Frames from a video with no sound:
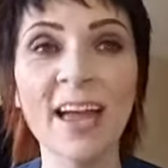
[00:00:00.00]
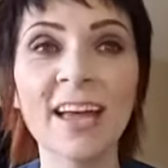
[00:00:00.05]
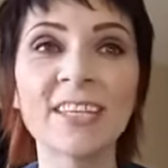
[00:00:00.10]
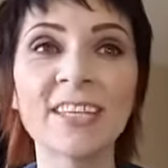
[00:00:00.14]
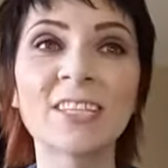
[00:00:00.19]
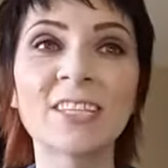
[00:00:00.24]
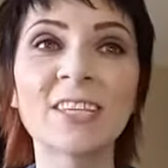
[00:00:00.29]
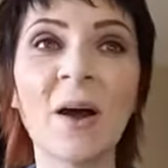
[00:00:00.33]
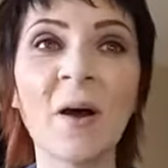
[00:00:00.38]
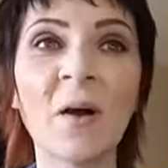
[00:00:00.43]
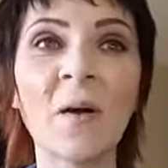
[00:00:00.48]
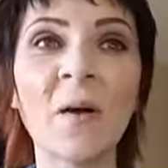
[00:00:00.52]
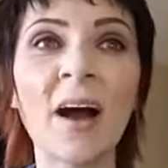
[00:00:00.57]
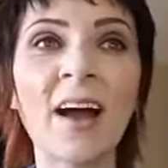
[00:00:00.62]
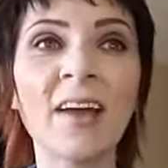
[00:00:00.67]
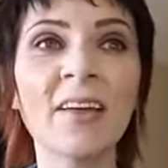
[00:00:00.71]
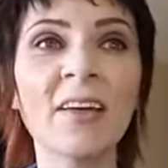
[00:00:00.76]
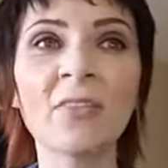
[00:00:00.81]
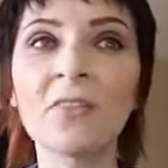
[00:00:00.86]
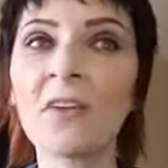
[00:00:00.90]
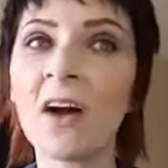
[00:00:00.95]
So
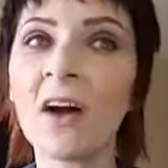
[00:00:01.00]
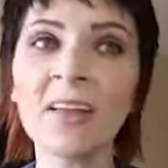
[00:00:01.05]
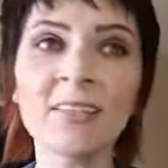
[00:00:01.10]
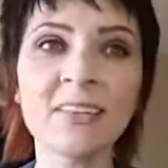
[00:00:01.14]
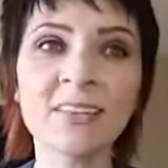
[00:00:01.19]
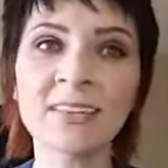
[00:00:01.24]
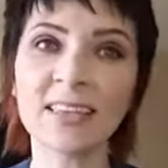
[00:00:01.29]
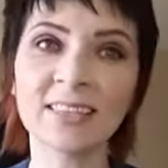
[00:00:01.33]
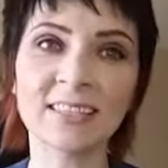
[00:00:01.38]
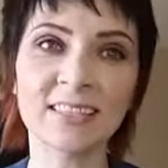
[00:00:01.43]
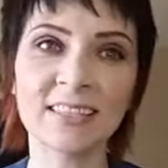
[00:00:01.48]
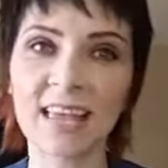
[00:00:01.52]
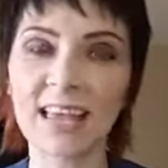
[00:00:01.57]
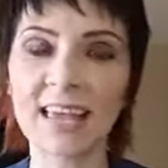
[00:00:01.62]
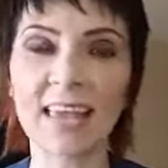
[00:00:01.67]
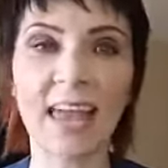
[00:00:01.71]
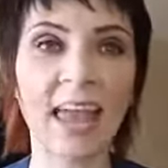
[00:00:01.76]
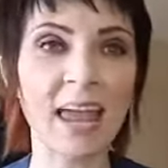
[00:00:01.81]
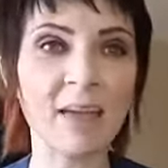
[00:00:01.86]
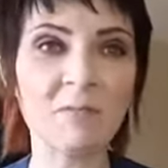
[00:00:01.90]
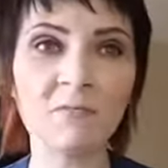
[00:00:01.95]
I thought this, as I say, it
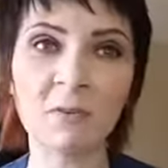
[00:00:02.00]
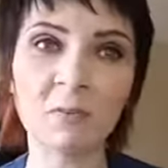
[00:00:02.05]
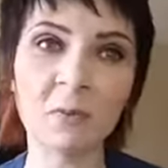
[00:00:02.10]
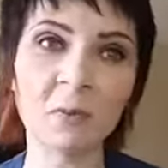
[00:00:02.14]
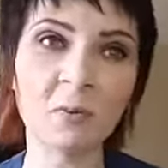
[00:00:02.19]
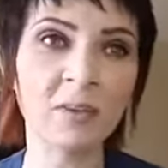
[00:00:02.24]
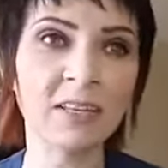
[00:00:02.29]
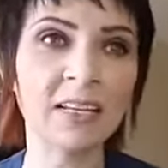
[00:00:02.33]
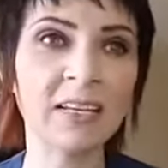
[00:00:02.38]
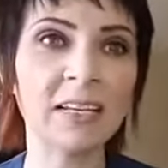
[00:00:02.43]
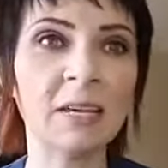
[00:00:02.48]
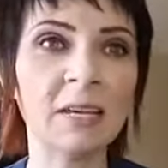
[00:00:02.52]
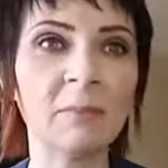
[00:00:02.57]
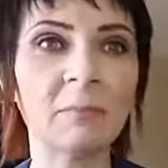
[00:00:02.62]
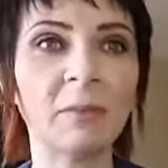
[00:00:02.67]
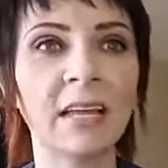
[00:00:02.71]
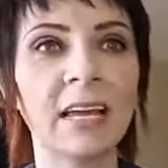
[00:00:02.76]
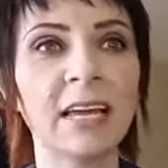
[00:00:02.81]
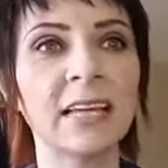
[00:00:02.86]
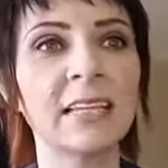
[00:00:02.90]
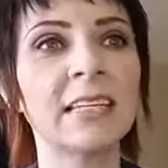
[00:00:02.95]
came from a really neat
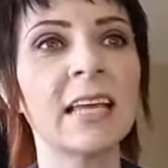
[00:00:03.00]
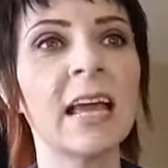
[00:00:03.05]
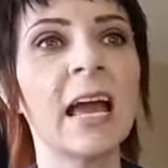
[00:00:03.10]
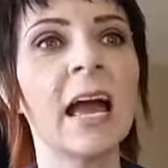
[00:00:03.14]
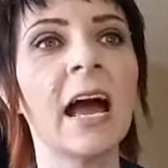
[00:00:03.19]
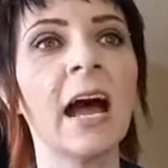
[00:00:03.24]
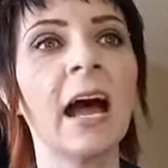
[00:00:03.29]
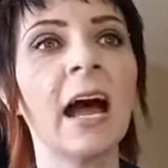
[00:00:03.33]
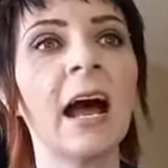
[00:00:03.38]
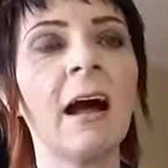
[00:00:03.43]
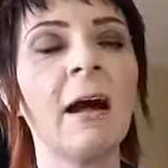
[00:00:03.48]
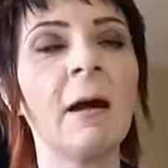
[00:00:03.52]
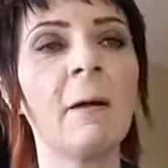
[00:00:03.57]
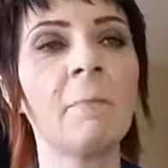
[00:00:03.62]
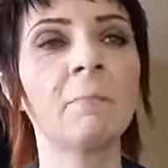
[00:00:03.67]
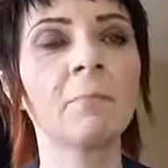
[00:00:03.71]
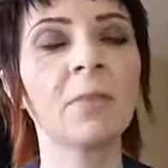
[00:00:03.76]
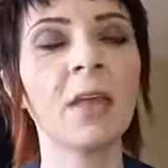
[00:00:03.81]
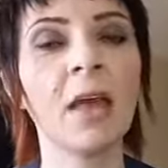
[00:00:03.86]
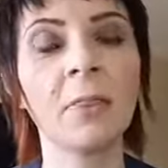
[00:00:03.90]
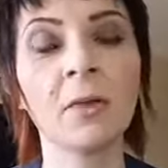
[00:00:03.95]
place.
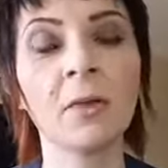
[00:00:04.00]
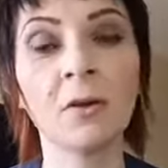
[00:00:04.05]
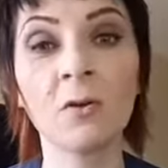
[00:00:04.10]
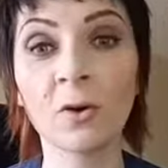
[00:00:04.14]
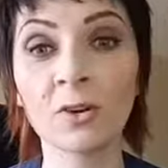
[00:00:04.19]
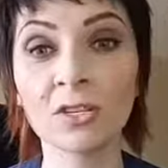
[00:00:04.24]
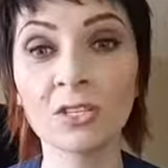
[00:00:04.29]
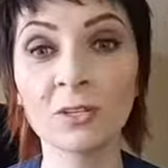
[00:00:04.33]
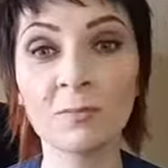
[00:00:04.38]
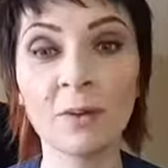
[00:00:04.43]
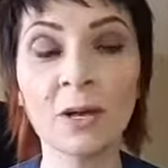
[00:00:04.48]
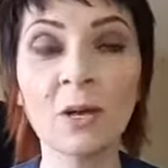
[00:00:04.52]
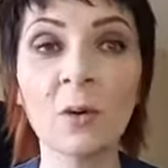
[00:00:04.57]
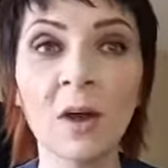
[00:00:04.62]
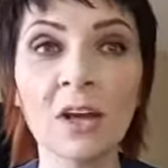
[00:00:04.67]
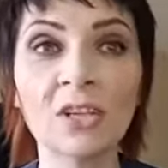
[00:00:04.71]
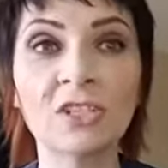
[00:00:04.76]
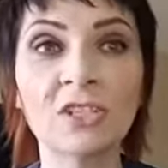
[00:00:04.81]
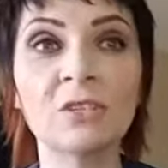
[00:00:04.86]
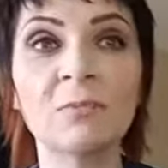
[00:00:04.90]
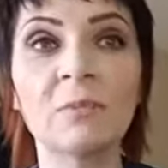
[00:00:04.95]
And of course, the big
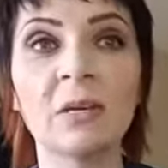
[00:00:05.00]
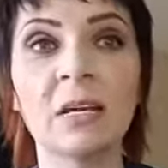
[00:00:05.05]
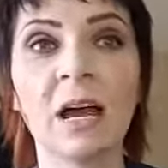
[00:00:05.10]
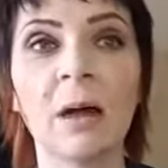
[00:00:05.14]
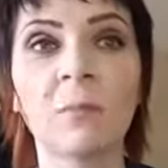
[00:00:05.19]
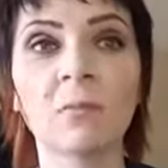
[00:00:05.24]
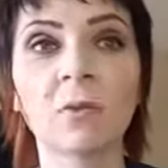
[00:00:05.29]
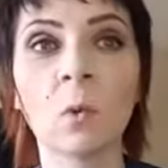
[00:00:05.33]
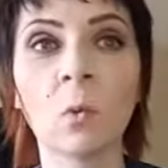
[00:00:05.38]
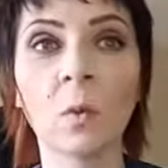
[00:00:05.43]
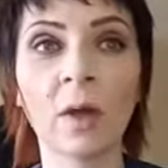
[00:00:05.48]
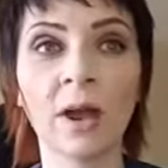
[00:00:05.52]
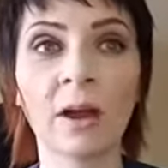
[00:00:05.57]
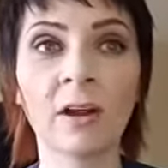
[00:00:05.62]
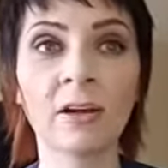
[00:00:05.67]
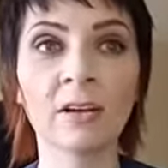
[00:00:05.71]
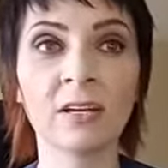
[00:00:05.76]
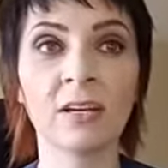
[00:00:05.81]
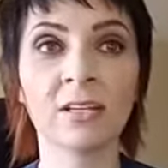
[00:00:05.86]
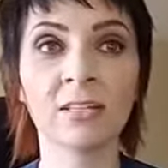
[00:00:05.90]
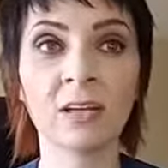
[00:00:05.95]
question becomes, where
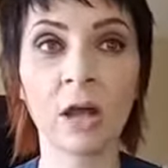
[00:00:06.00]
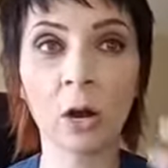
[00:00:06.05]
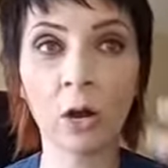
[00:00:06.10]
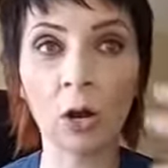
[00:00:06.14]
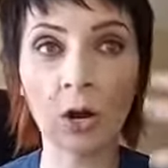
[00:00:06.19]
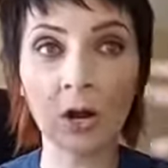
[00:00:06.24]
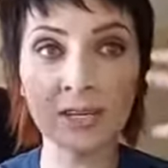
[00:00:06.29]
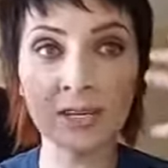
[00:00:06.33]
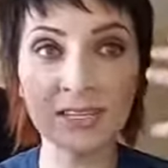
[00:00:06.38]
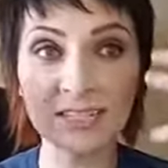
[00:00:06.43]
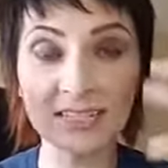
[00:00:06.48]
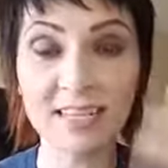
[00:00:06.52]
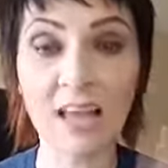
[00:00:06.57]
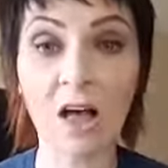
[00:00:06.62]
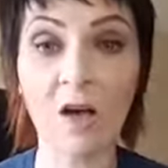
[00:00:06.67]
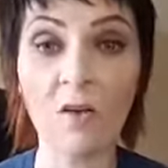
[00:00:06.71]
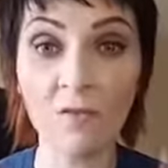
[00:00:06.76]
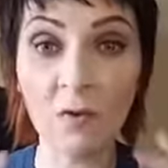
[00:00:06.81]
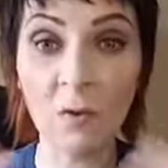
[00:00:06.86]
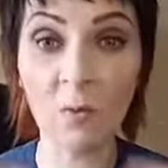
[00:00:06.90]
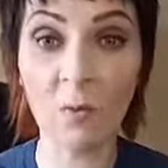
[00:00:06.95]
does our
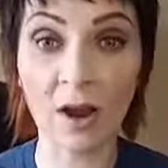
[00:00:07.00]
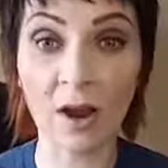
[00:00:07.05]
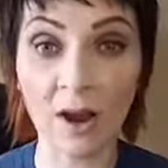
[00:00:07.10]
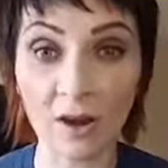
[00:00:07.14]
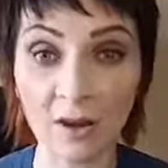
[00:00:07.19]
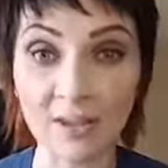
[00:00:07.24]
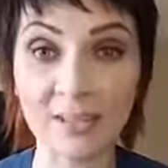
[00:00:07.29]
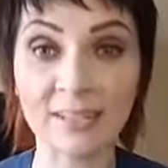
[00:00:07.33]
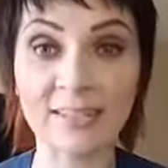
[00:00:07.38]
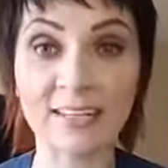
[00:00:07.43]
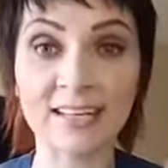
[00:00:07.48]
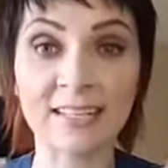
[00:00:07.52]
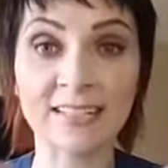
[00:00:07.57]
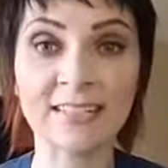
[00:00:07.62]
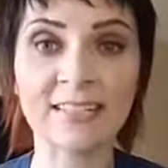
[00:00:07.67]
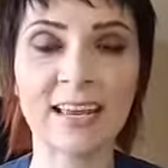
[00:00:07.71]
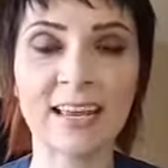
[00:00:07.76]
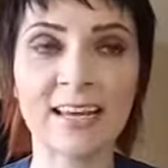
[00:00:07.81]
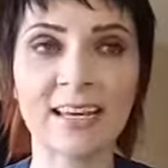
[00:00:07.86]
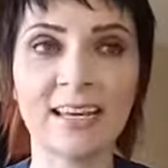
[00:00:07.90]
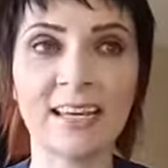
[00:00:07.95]
self-awareness and
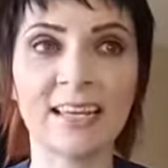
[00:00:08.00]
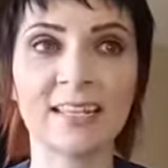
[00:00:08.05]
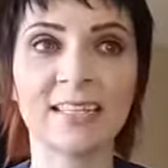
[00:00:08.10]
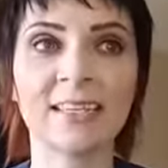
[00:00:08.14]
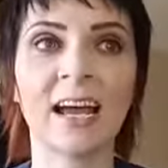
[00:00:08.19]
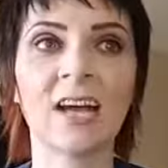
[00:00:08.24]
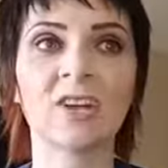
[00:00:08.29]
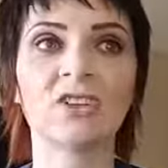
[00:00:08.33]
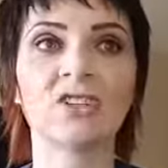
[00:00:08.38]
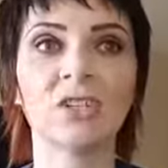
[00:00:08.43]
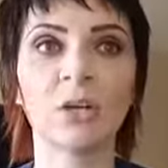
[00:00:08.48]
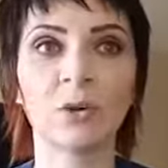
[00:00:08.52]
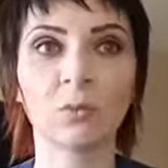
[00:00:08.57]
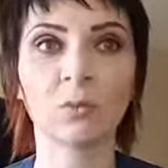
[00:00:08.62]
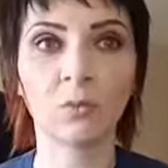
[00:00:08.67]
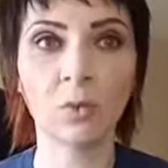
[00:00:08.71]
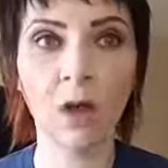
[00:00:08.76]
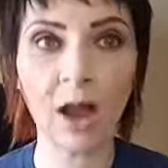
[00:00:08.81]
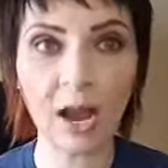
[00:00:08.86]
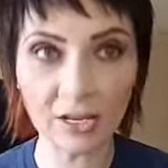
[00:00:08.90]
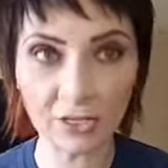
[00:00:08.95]
sentience actually
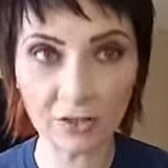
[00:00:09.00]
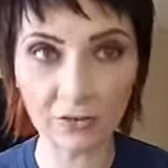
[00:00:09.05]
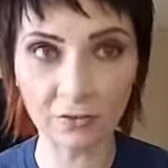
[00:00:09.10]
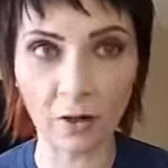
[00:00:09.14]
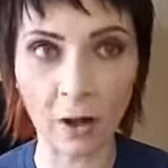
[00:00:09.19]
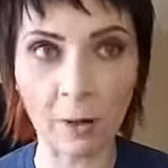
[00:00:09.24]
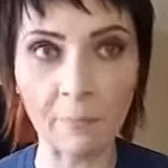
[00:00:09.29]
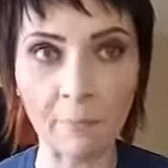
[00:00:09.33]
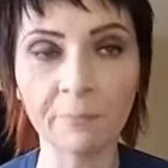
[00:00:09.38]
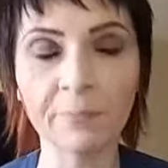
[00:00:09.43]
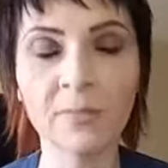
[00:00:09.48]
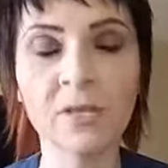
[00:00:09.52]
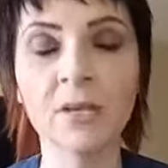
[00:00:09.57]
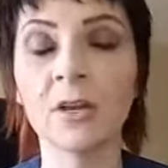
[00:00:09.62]
arise from?